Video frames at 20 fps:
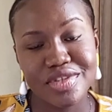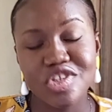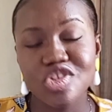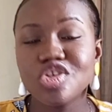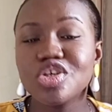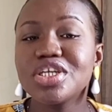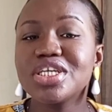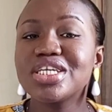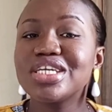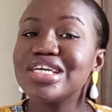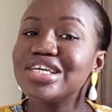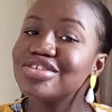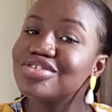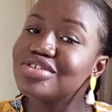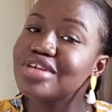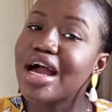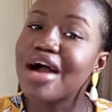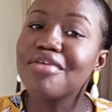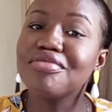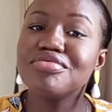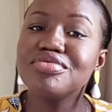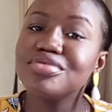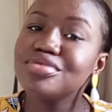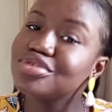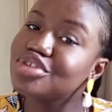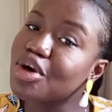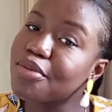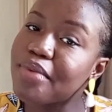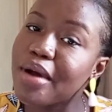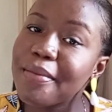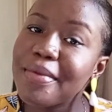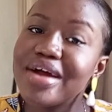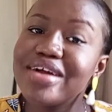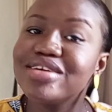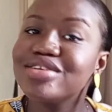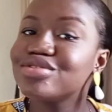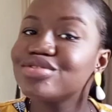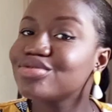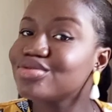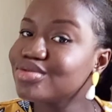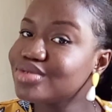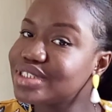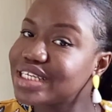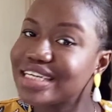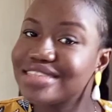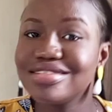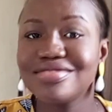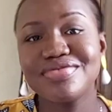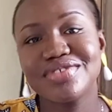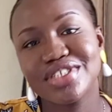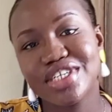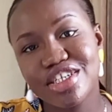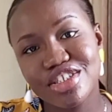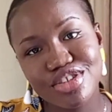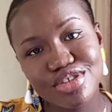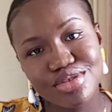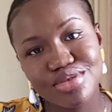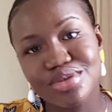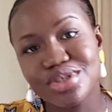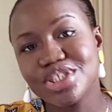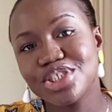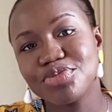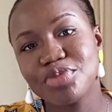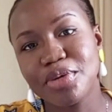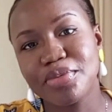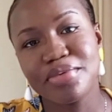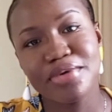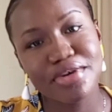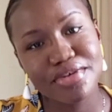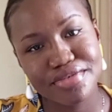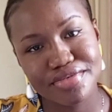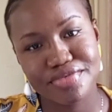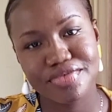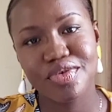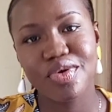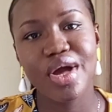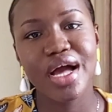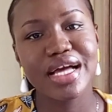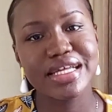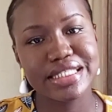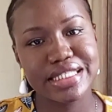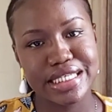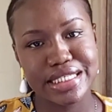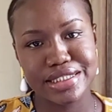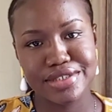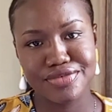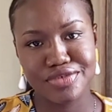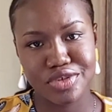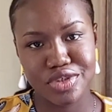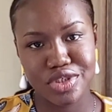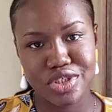So in case you have used your primary school certificates to eat for puff, go and search for it.